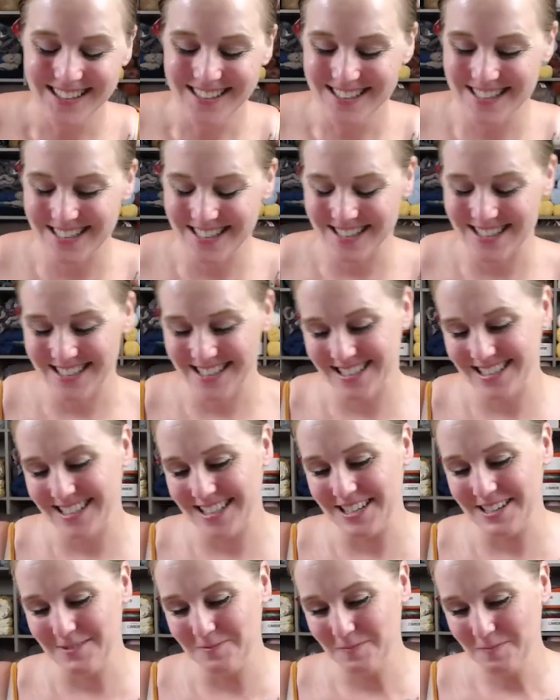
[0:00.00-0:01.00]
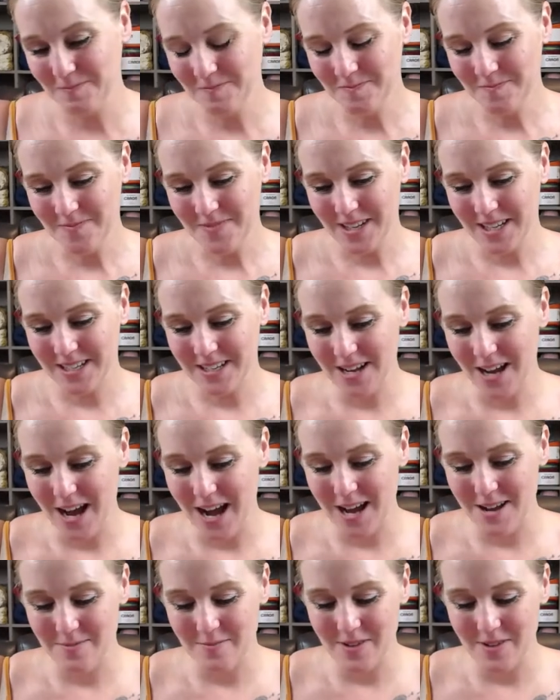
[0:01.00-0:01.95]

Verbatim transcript: seriously, not